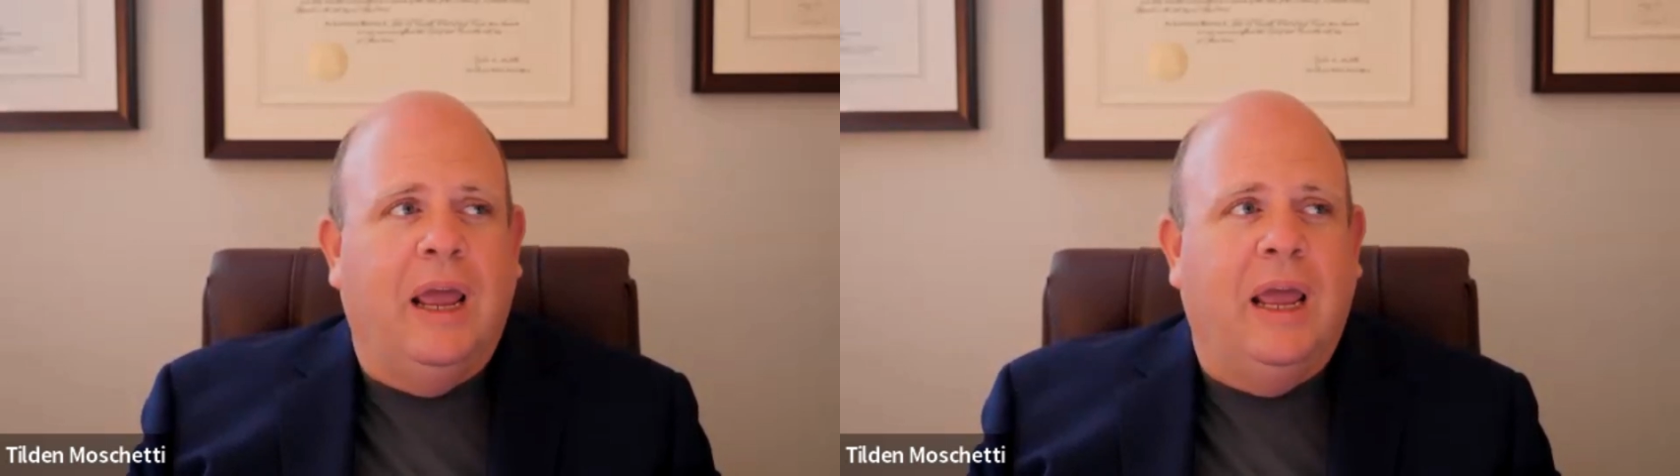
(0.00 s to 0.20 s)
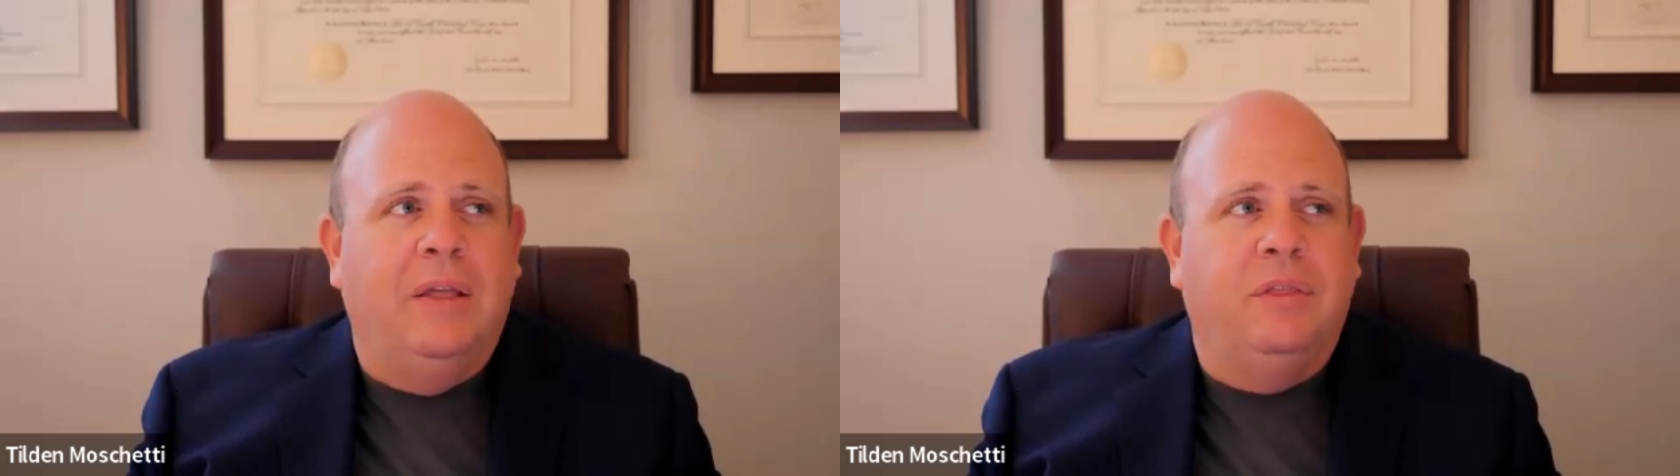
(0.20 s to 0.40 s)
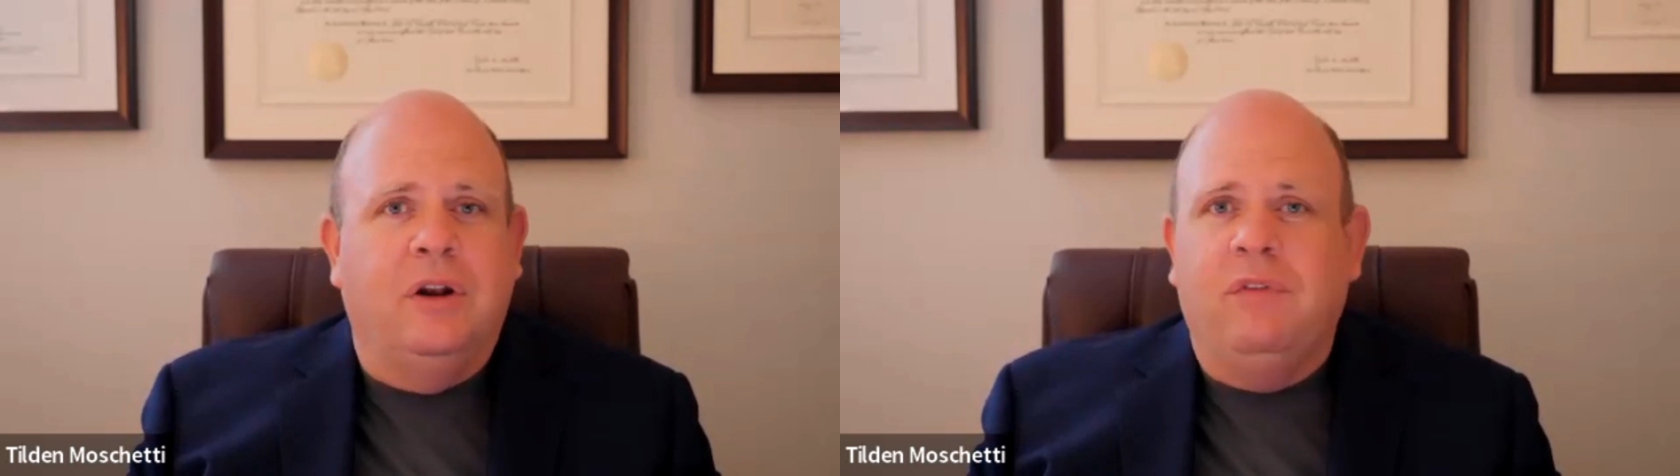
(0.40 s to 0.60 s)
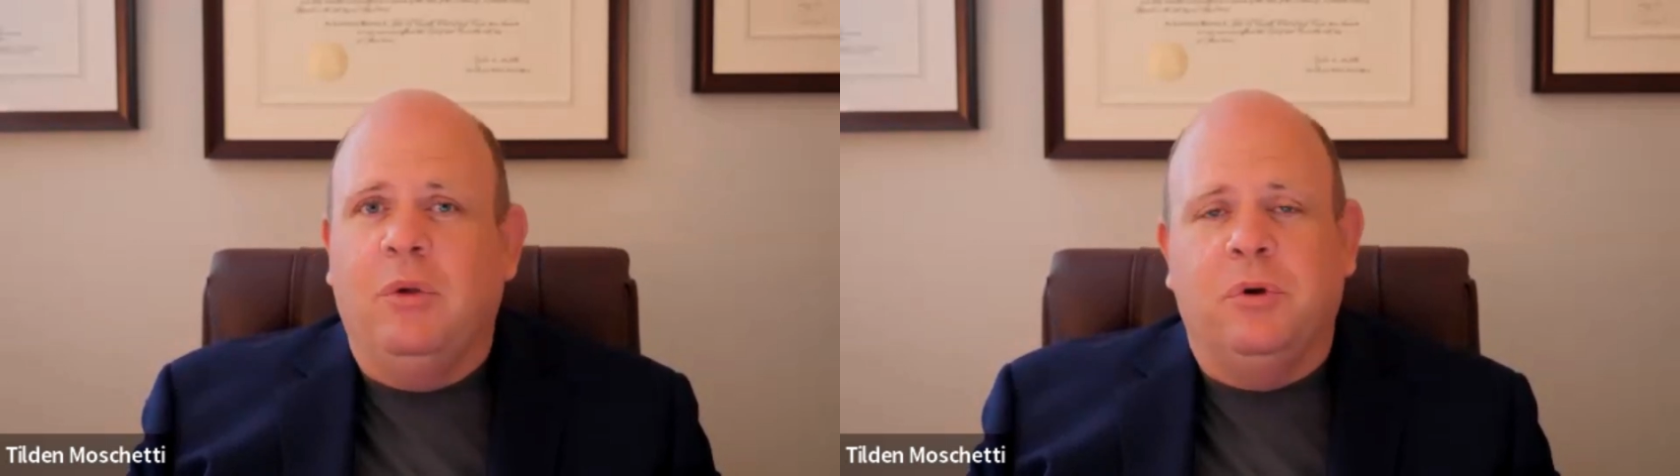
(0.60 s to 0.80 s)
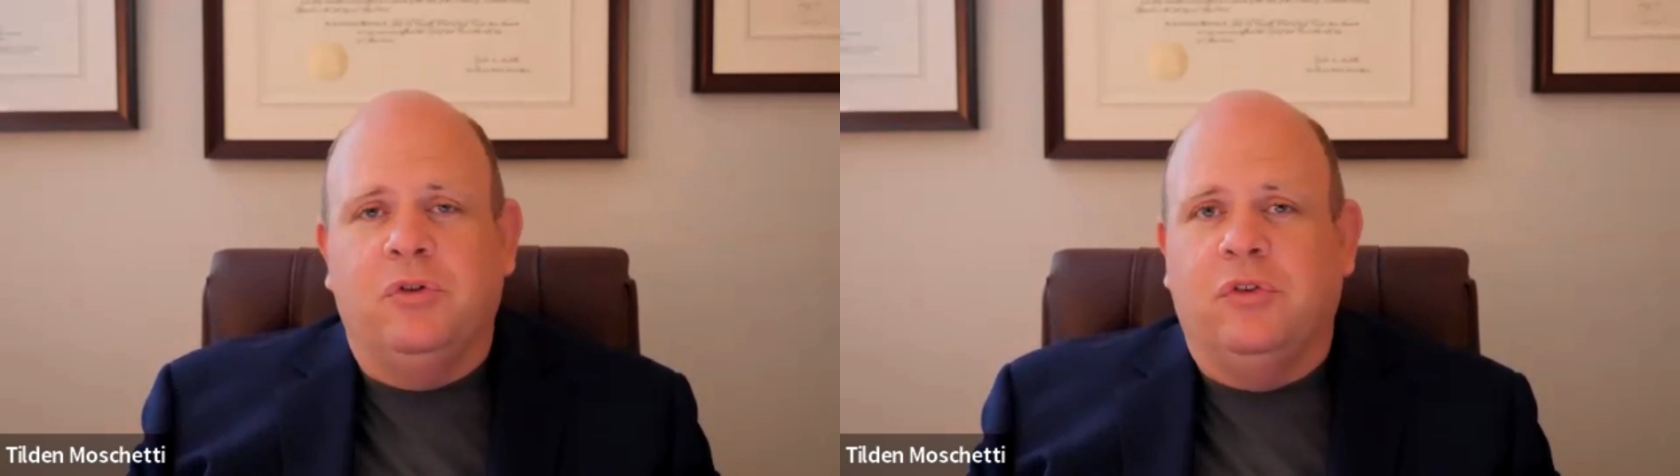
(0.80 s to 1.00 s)
and the
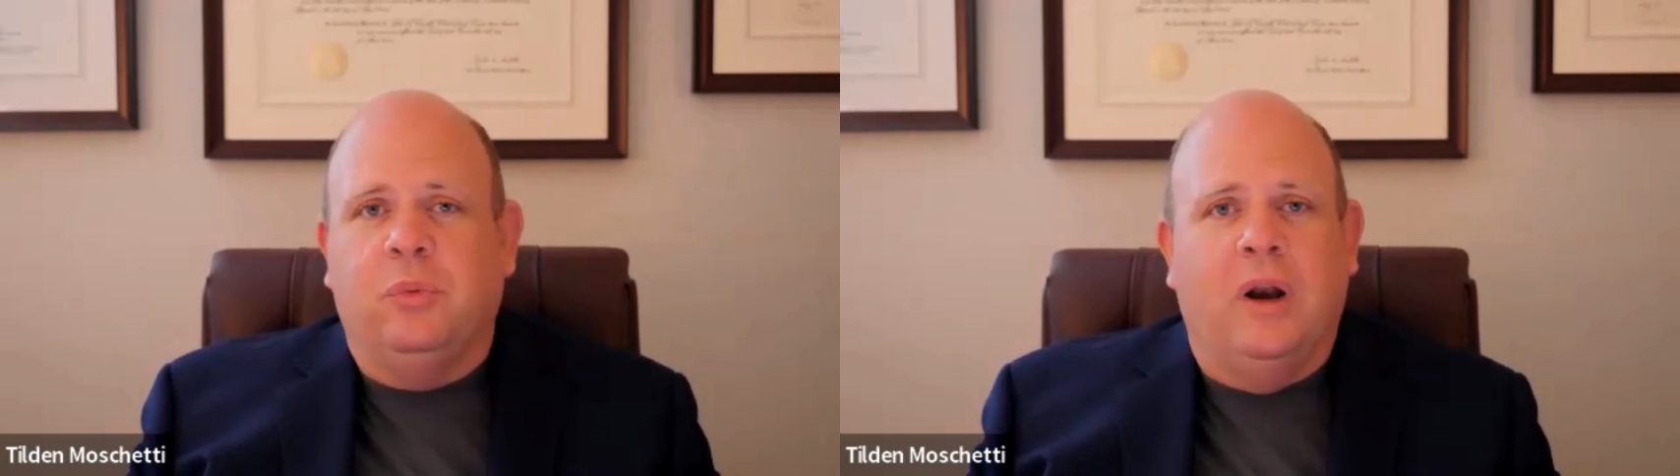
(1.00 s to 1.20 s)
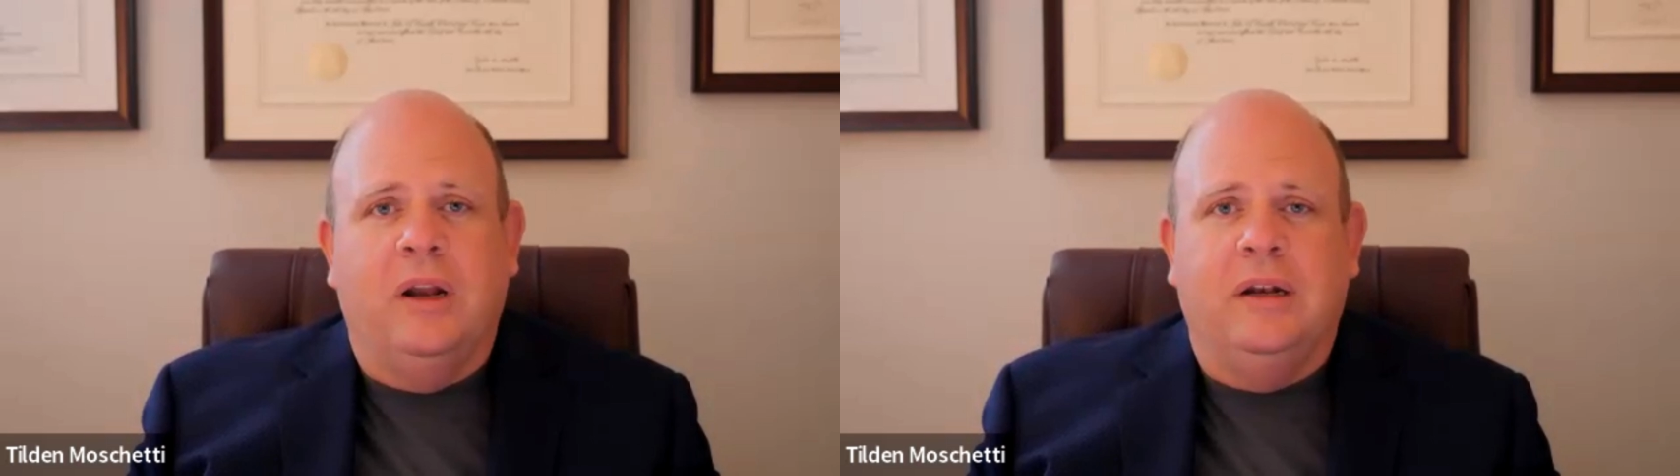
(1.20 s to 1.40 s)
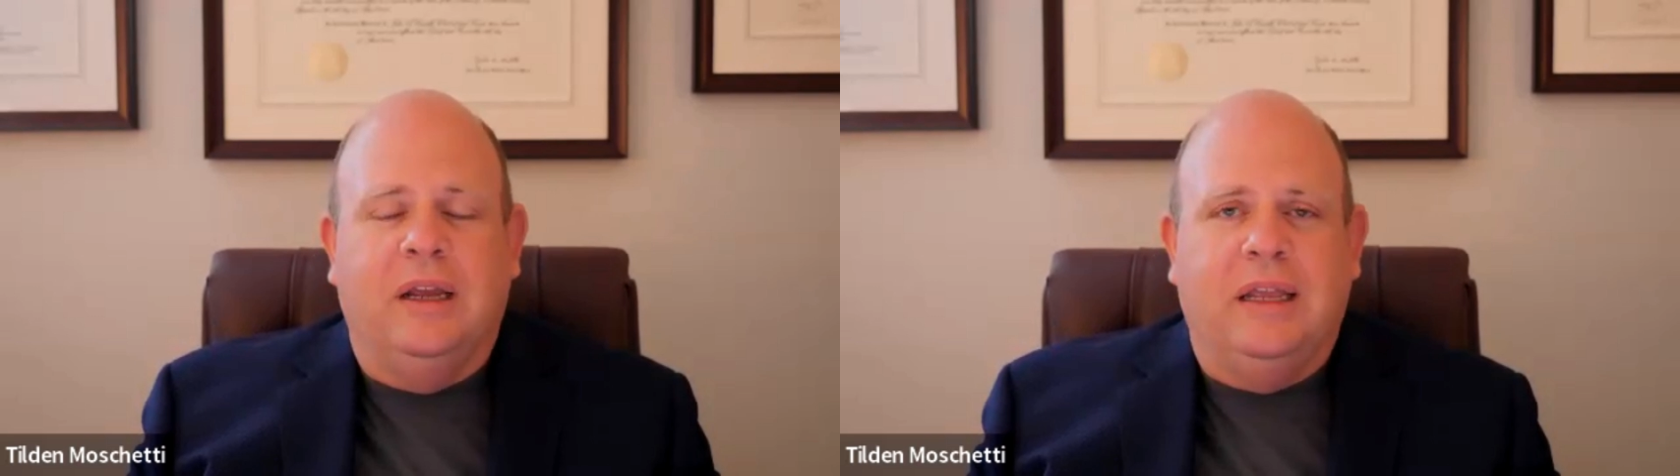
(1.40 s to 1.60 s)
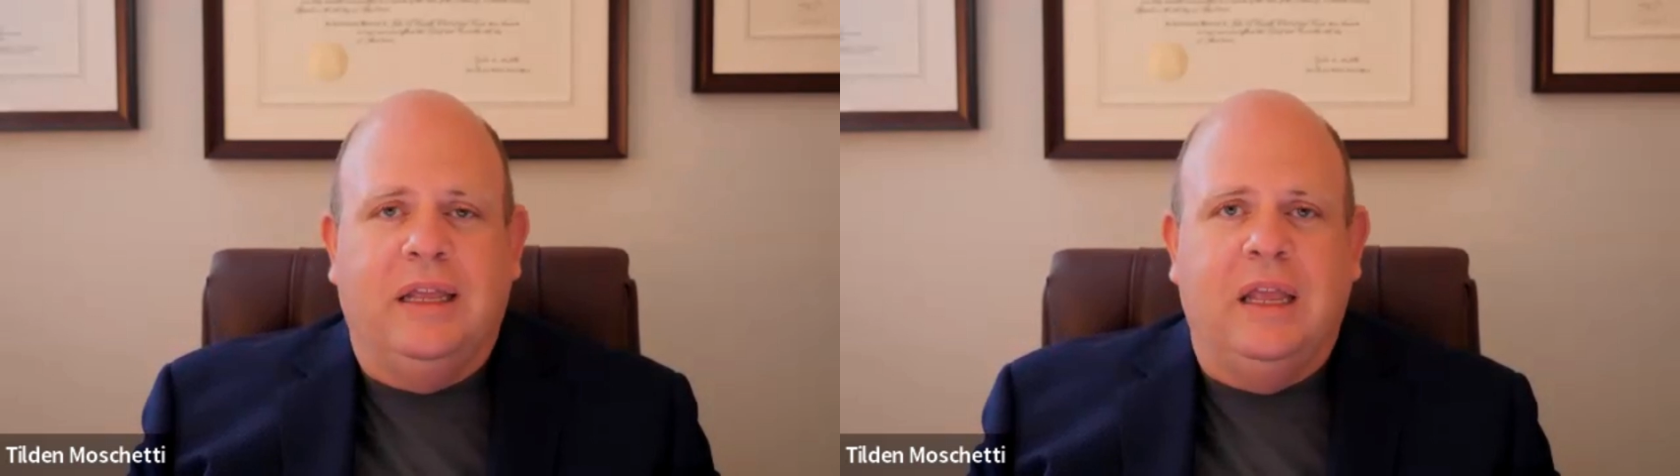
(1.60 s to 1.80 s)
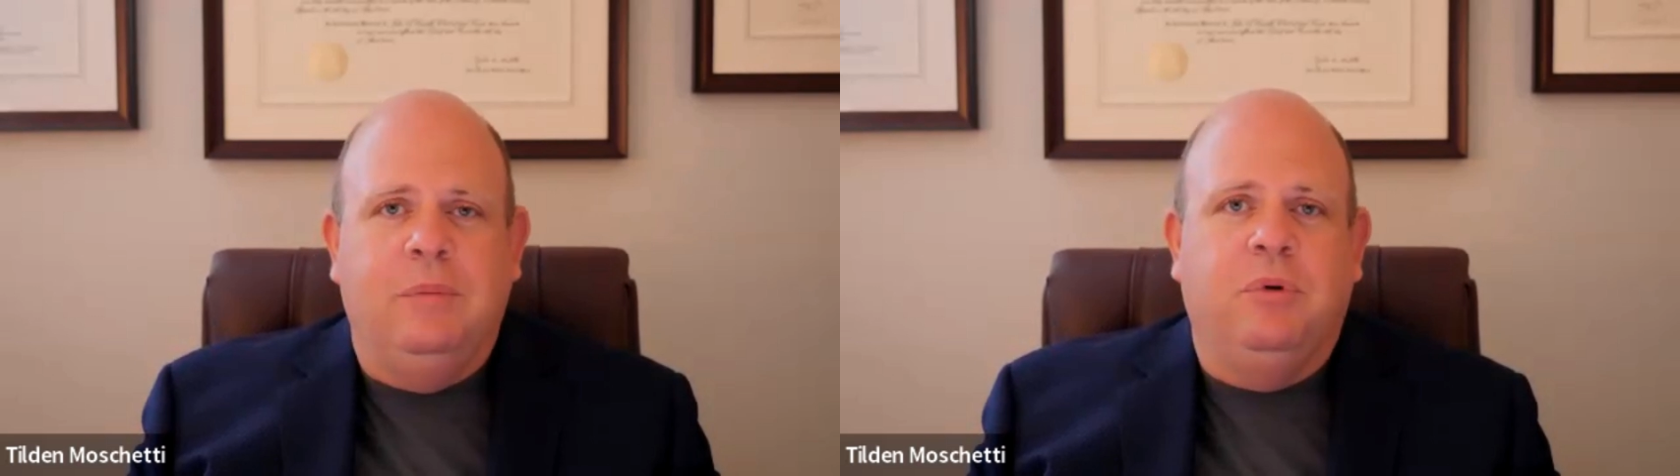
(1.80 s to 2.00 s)
developer just wanted to
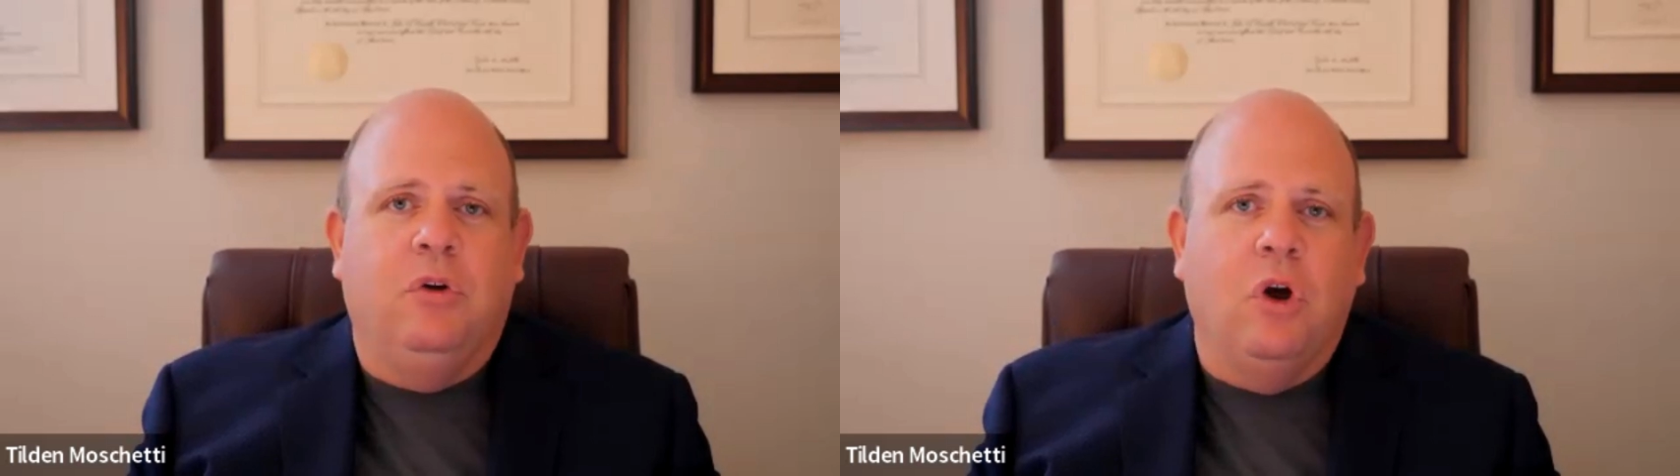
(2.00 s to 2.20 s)
keep